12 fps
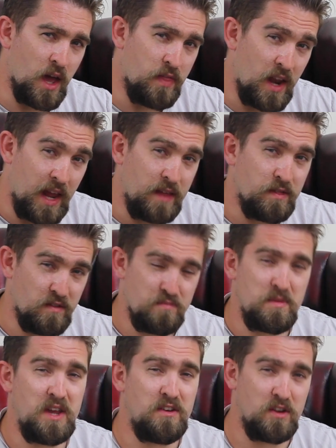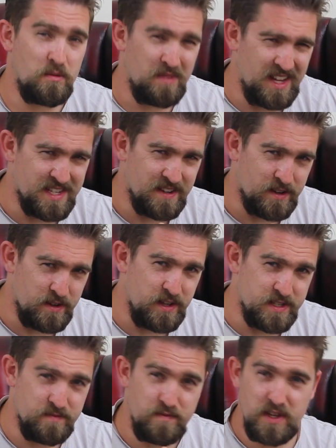The length of medium is
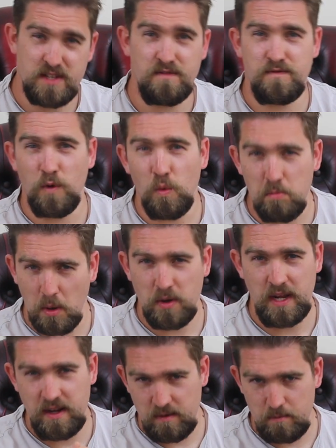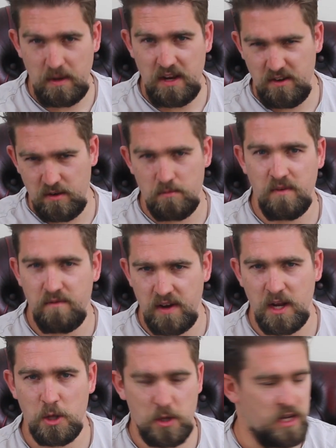a full-bodied medium
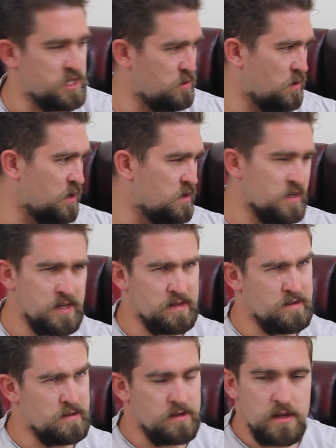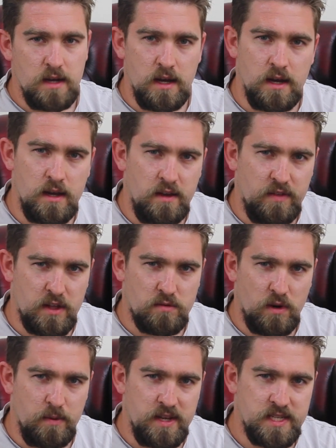finish, as it were, if that's
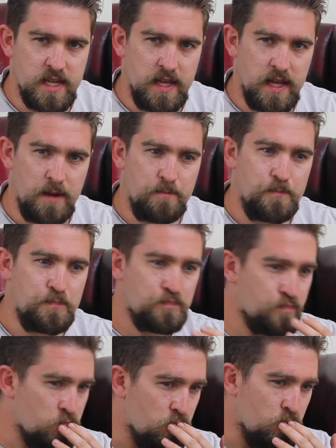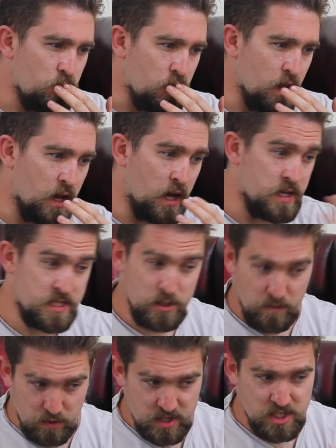the right way to say that.
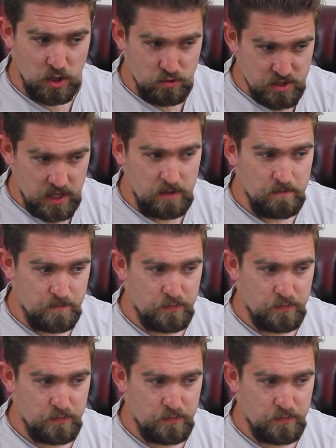Still very salty,